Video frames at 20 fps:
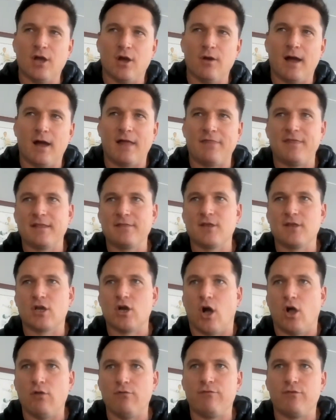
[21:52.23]
I think the
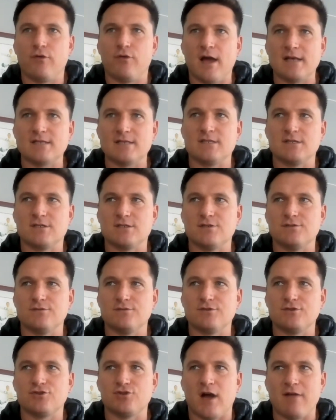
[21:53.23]
goal for us is to
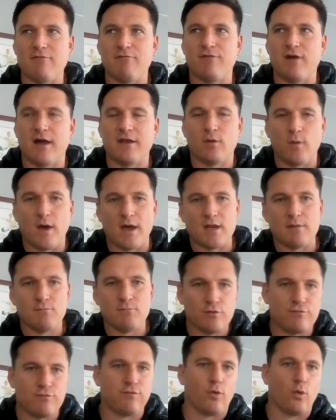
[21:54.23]
try and find a way to
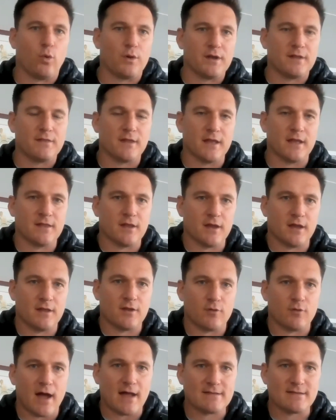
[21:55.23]
move forward in
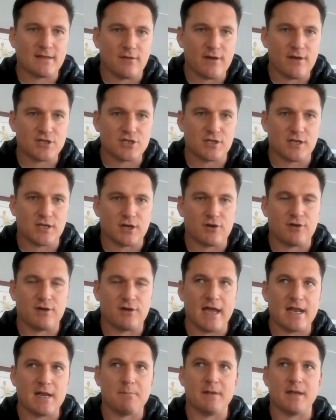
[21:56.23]
the right direction and
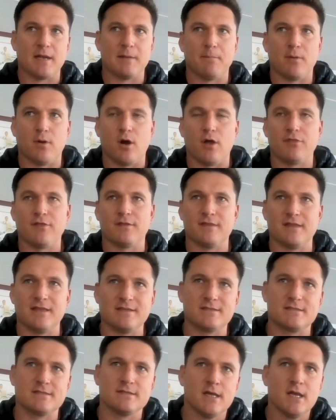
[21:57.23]
create a better path. That
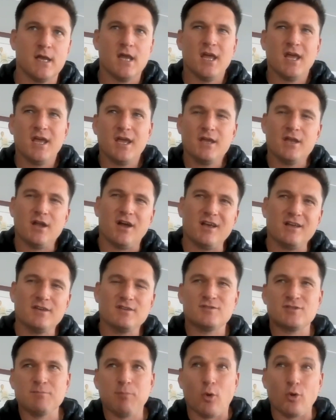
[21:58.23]
these,
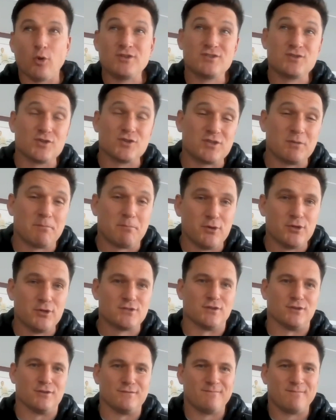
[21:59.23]
sport is also
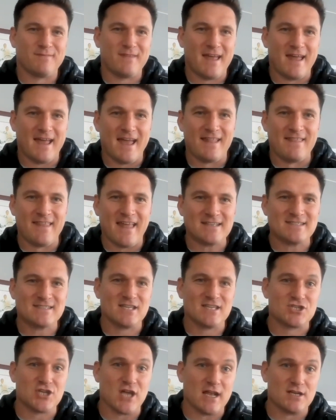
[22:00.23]
brutal, and that's
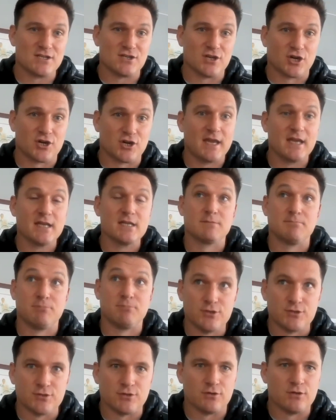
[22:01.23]
the challenge. Cricket is
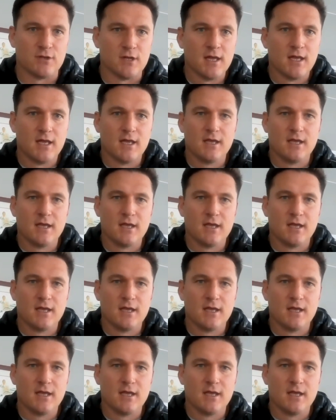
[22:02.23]
brutal.